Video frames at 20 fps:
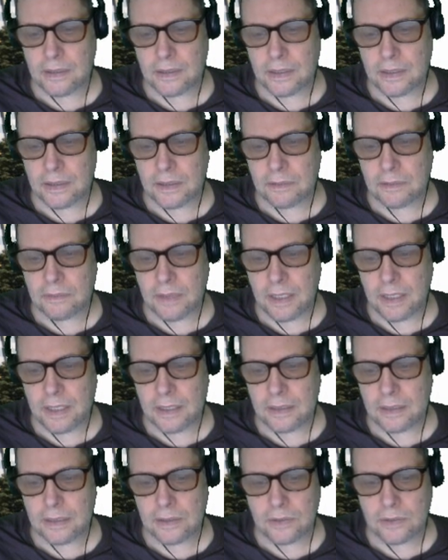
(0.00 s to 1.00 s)
disarray
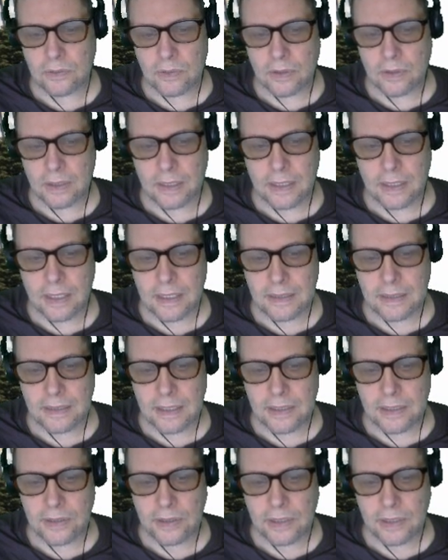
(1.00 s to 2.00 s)
and
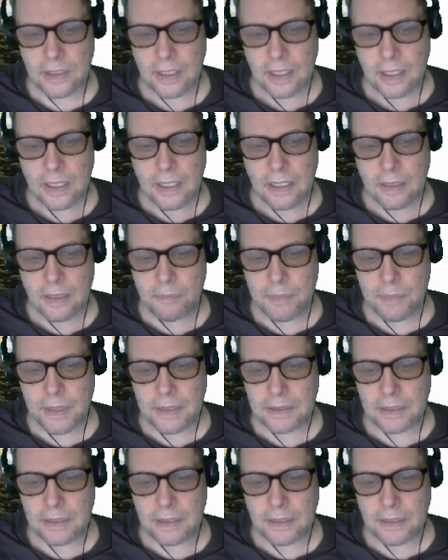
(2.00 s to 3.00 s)
disorganization and
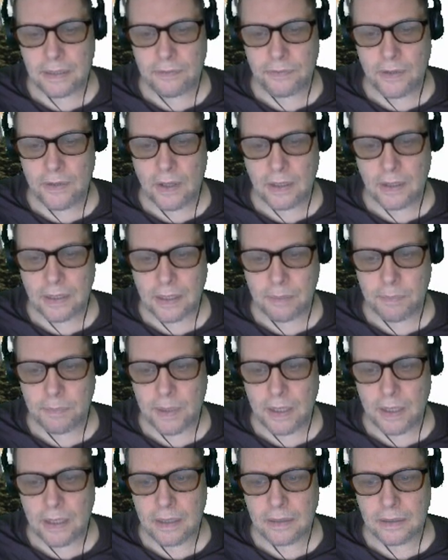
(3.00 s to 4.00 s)
basically falling
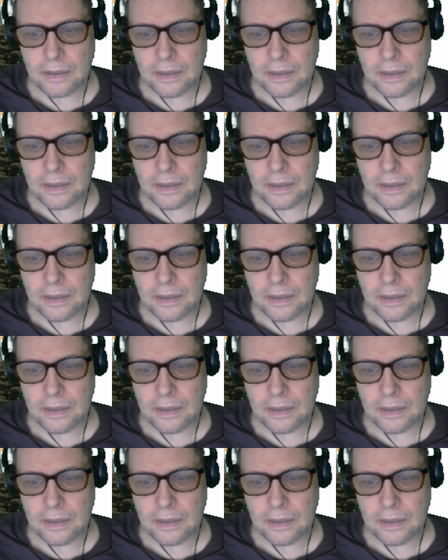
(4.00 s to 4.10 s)
apart,